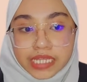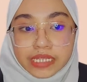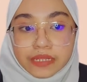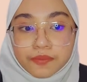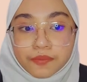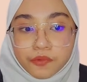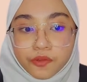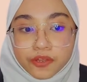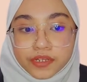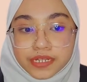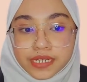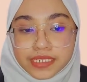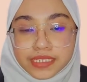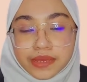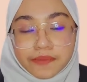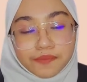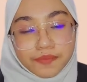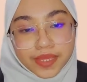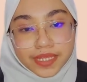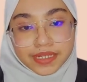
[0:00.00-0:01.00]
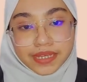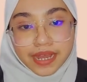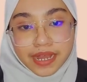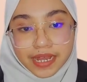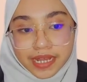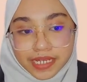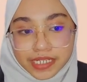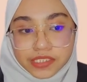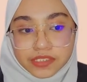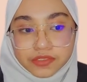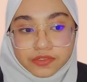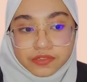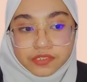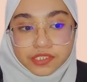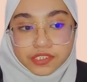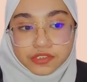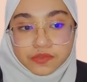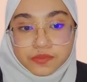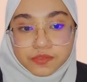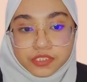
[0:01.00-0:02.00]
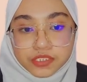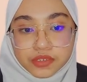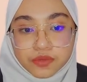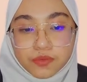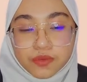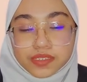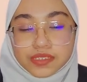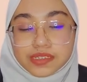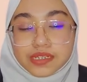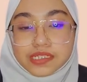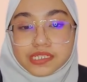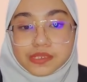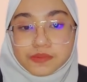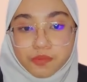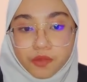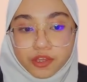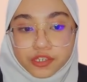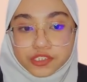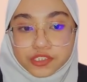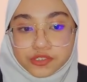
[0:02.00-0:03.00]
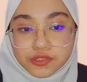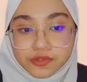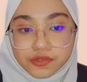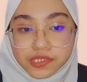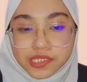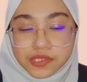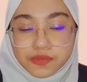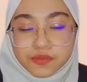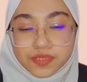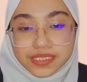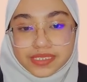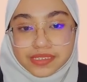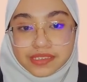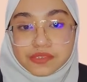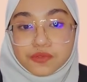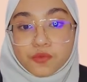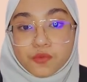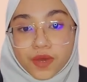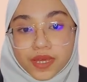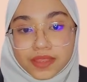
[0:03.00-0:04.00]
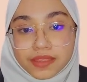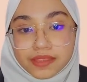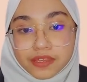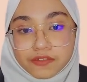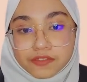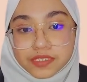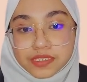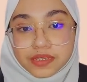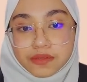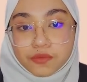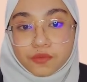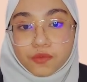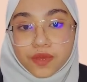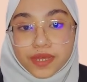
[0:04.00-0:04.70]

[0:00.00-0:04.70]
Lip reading: the product that made the highest contribution was the sport shoes, which is 1,170